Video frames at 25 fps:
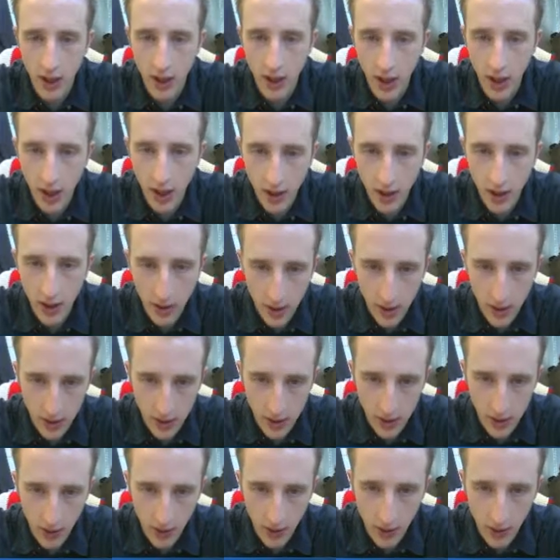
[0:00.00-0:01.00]
A
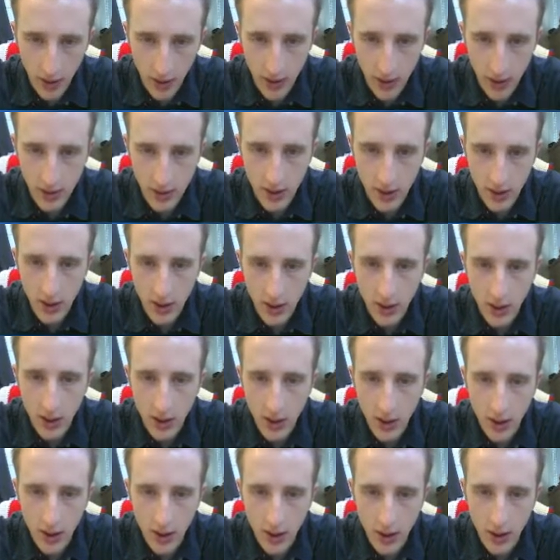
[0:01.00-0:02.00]
is now fixed.
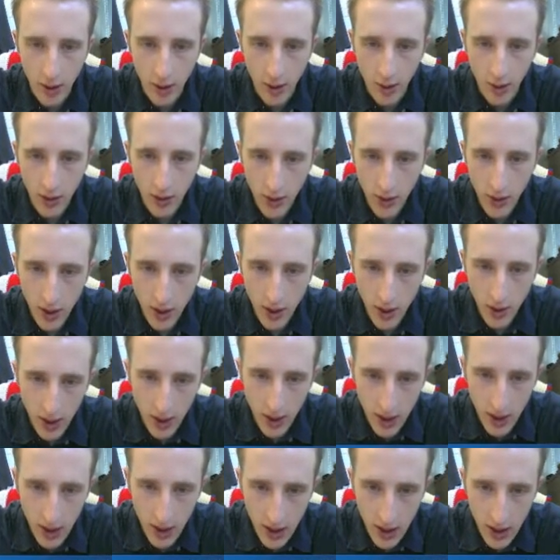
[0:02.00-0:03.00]
Now I'm not really
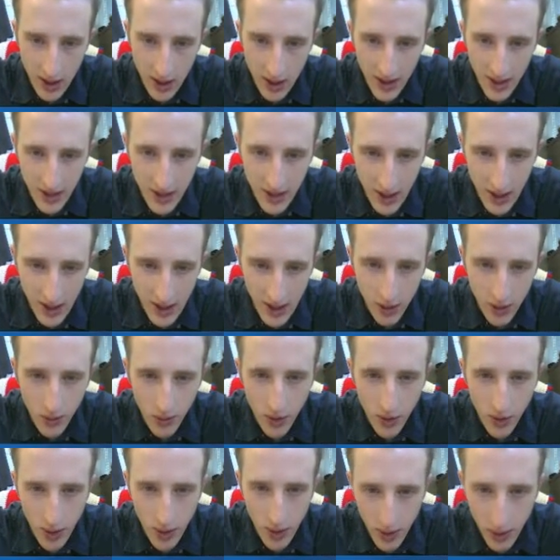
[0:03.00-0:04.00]
liking this angle
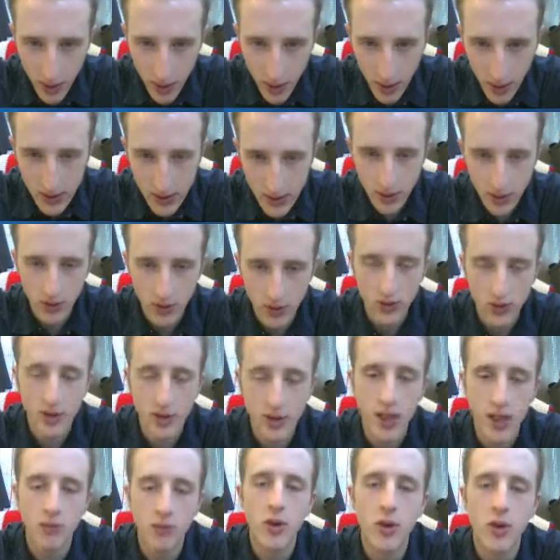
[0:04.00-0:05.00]
right here. I think it's a little
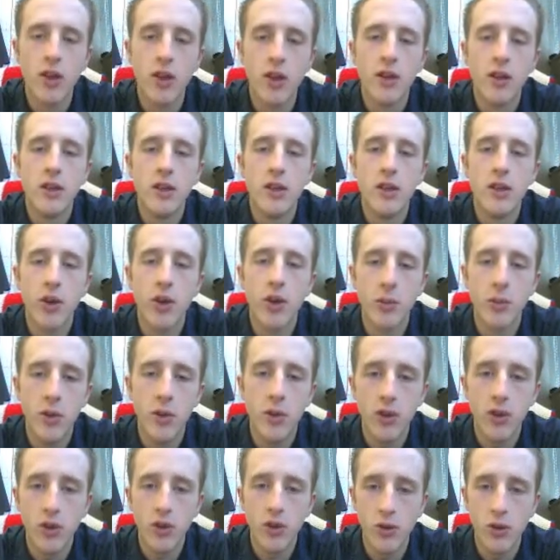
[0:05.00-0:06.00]
steep. So I'm
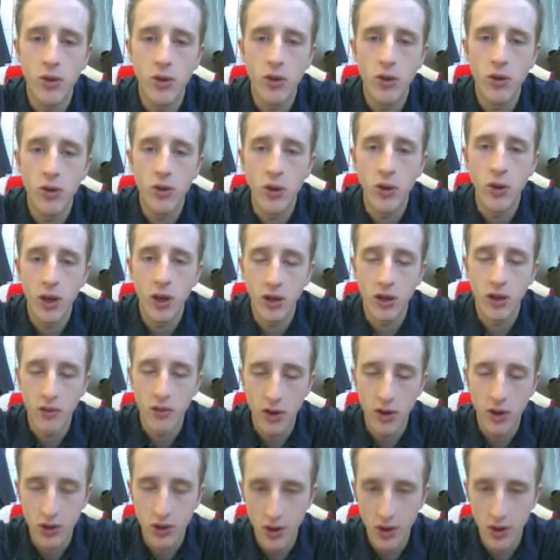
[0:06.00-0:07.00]
going to show you another
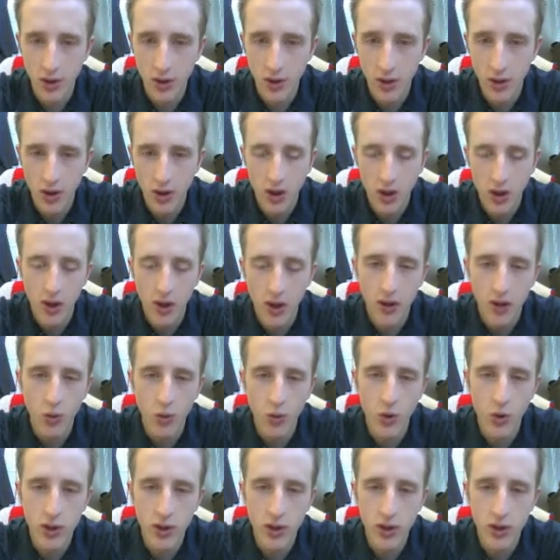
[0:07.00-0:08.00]
feature.
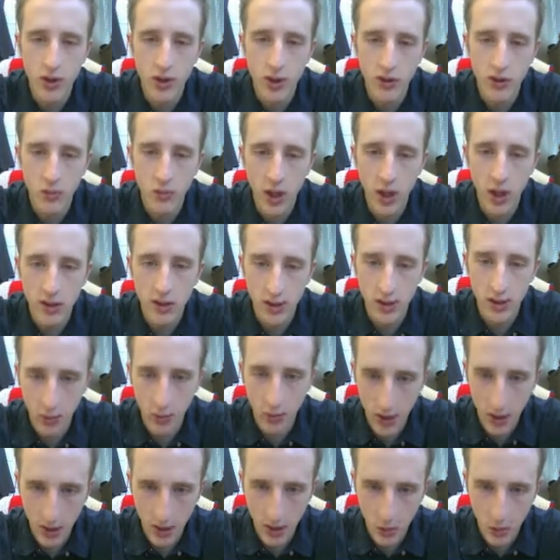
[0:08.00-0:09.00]
Once you have made
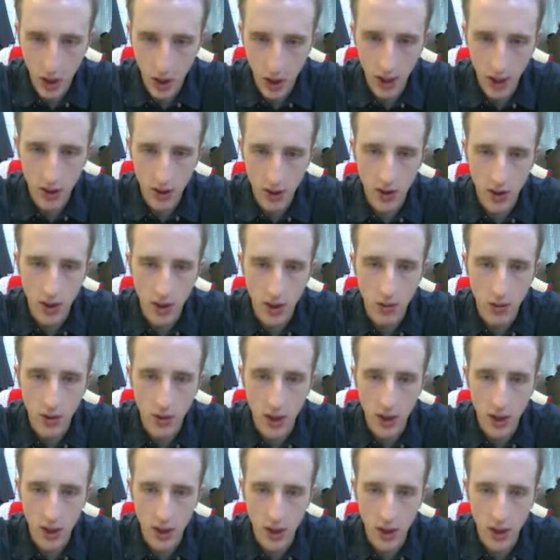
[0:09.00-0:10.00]
something a path, you
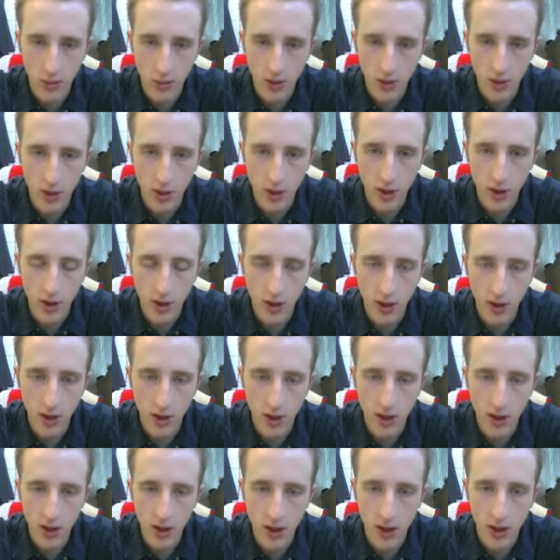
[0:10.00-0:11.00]
can double click on
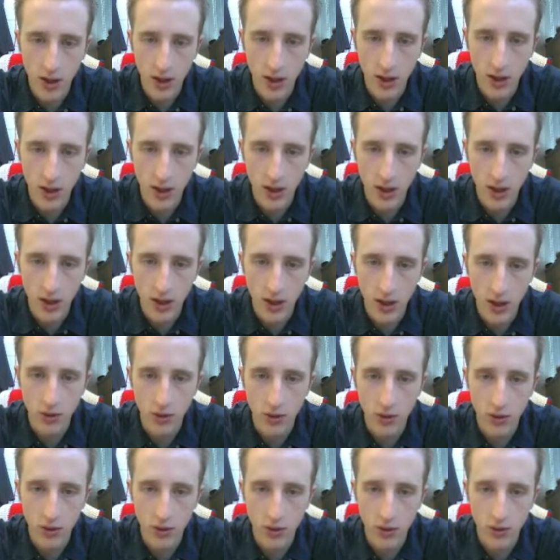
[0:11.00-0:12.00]
it, and that'll allow
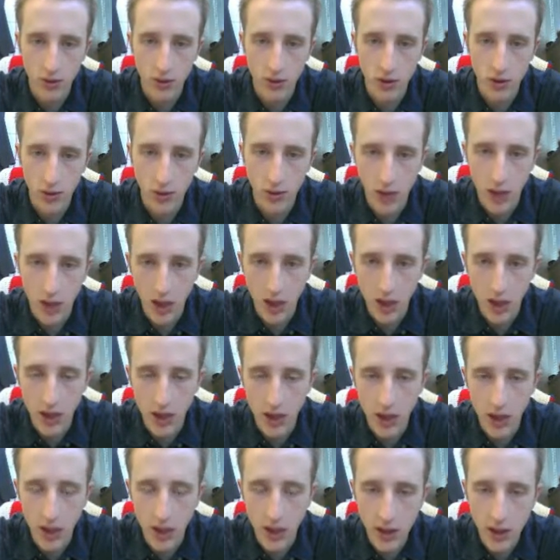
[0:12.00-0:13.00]
you to do node
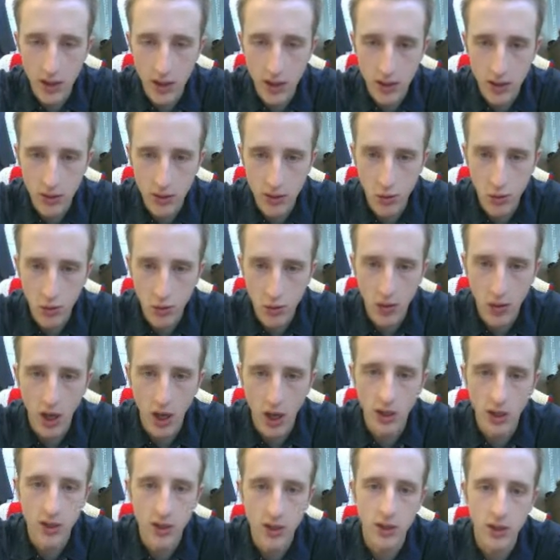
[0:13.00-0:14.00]
editing. Each of these blue
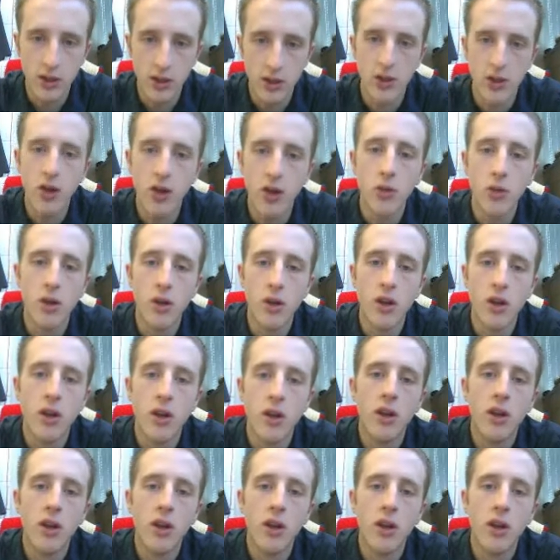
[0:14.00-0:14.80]
dots is a node.